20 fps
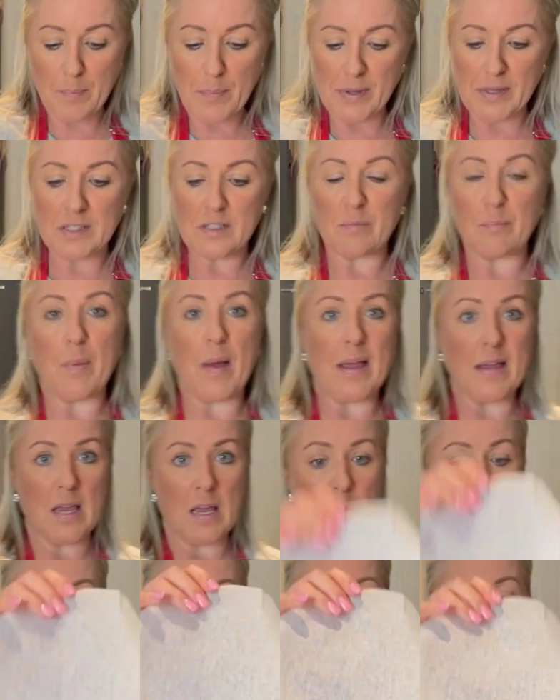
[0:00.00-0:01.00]
And then
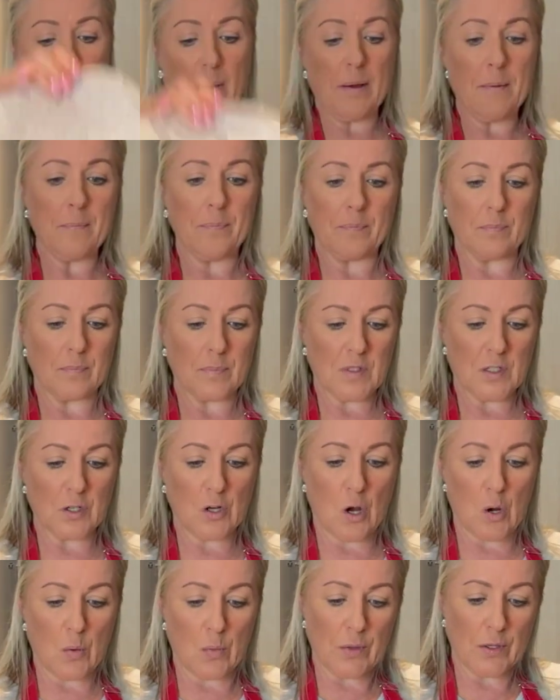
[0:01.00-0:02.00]
I've got my plate. So
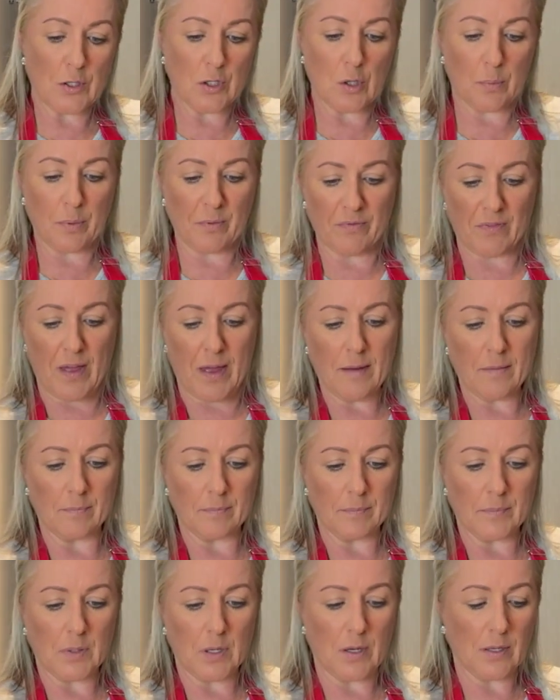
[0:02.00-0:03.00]
all you need is a
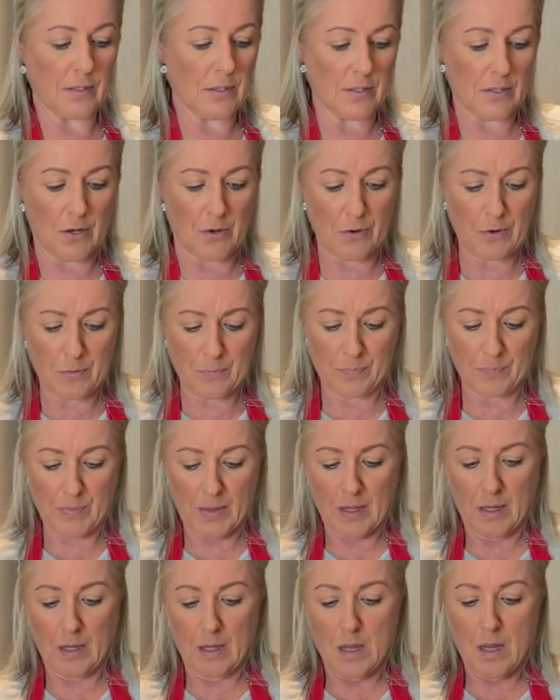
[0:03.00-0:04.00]
microwave safe
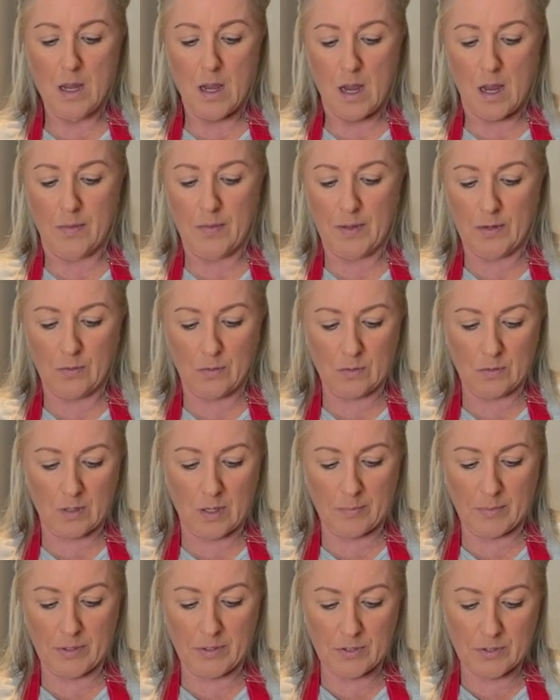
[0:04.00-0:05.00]
plate. So that's the first
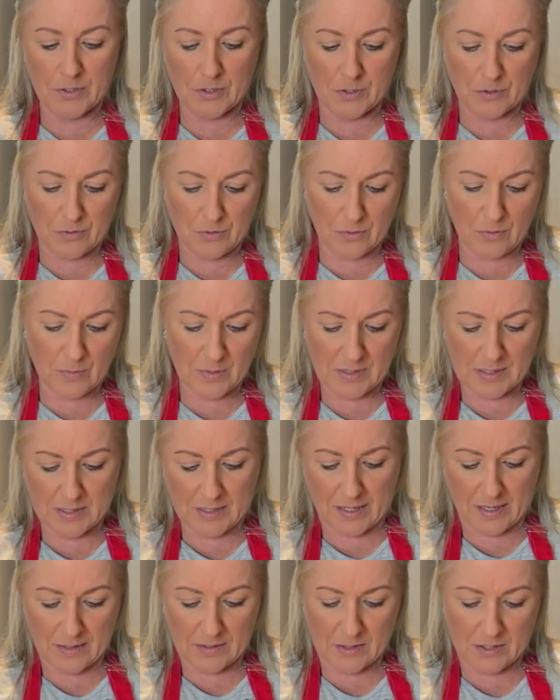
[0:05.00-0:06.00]
thing.
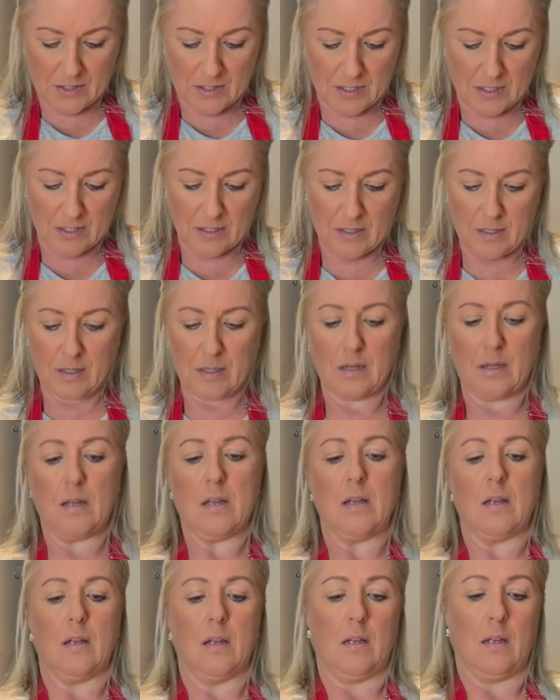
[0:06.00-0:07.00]
Then you need a piece
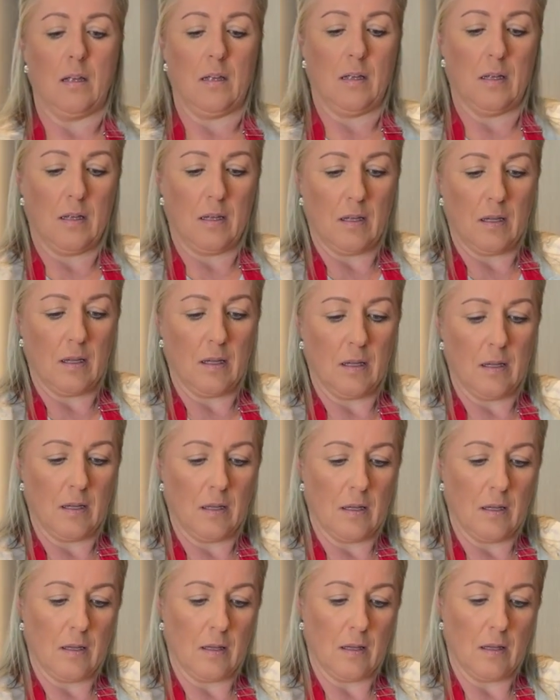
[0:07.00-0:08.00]
of baking paper
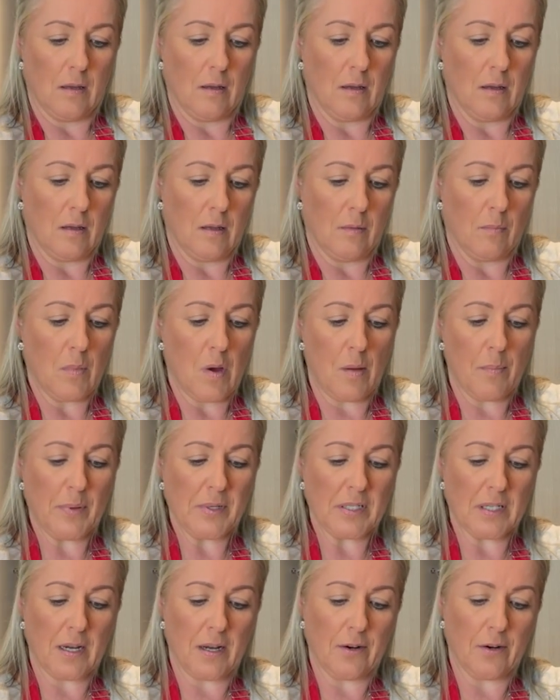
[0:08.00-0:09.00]
to go on the top
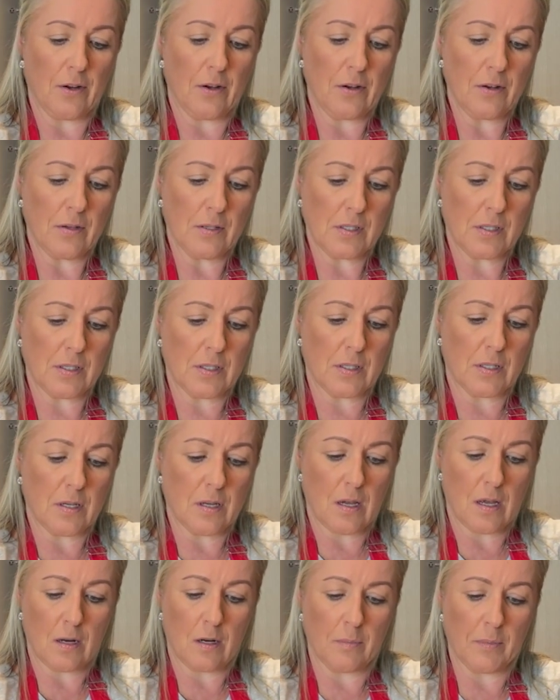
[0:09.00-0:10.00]
of that, like
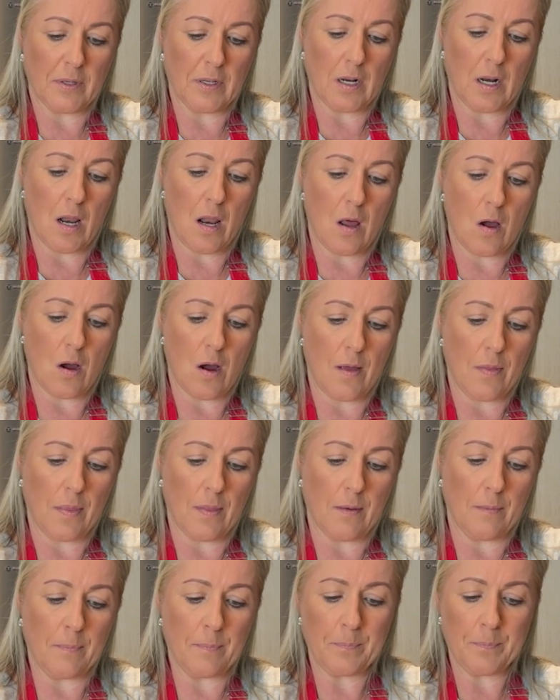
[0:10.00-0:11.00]
so. And
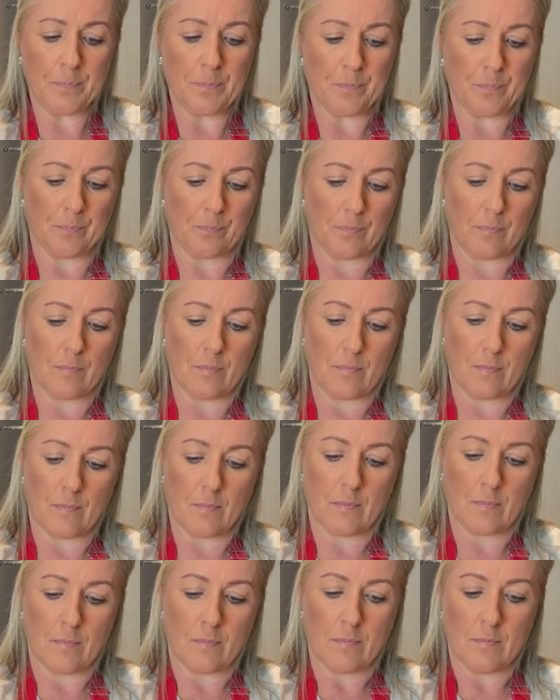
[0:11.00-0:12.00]
then all I'm going to
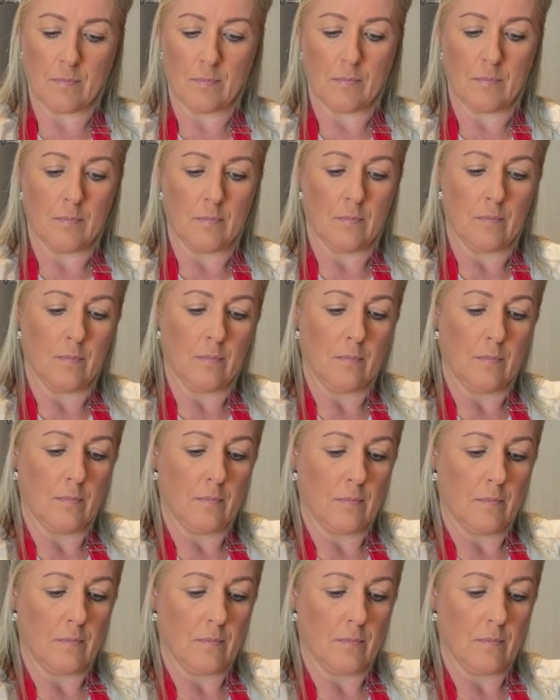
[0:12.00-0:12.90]
do is get